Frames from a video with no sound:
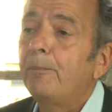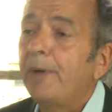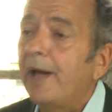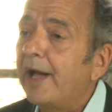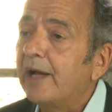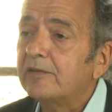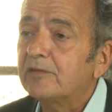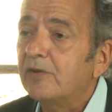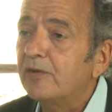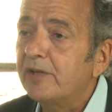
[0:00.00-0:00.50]

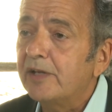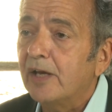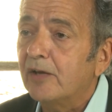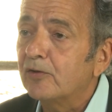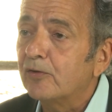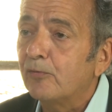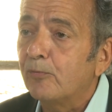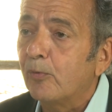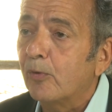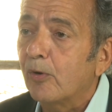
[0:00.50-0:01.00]
back to the
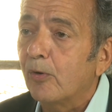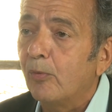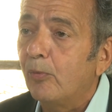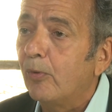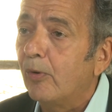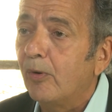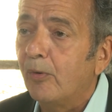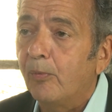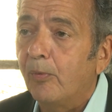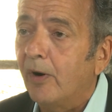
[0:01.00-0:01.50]
end of World
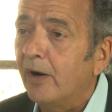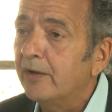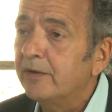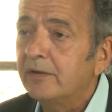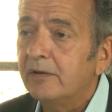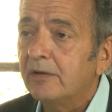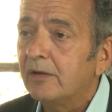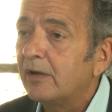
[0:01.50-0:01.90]
War I,